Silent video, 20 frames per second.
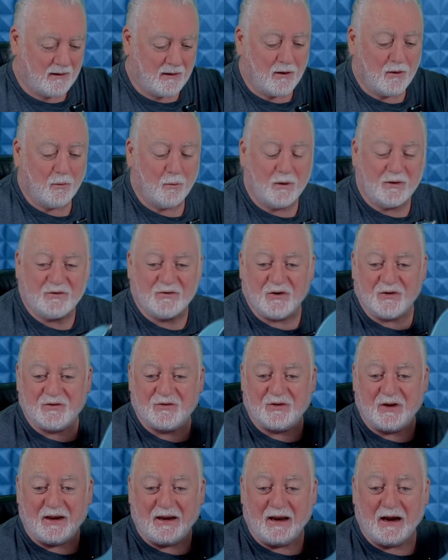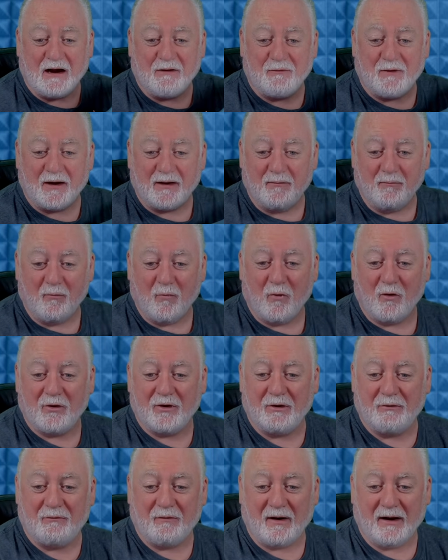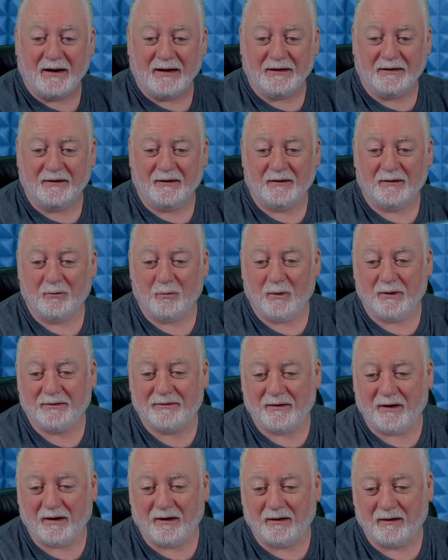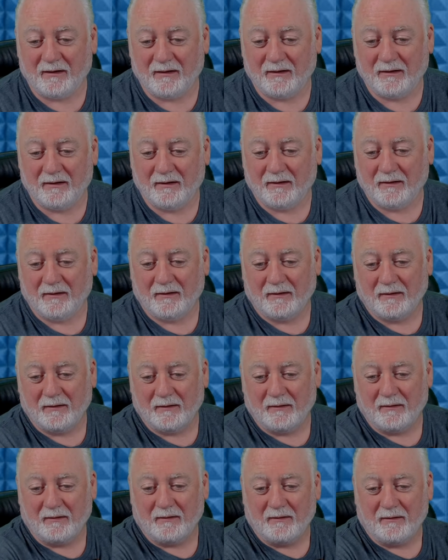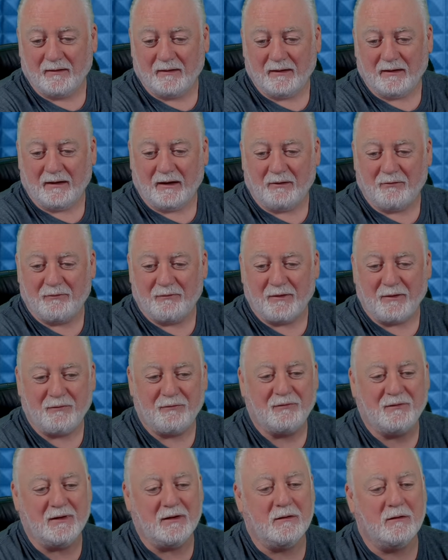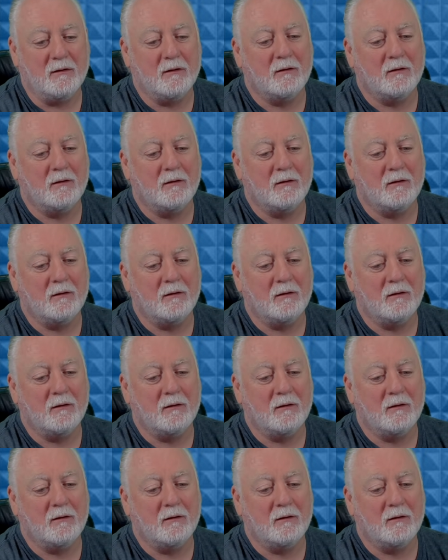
Which is I've had modified with a 15.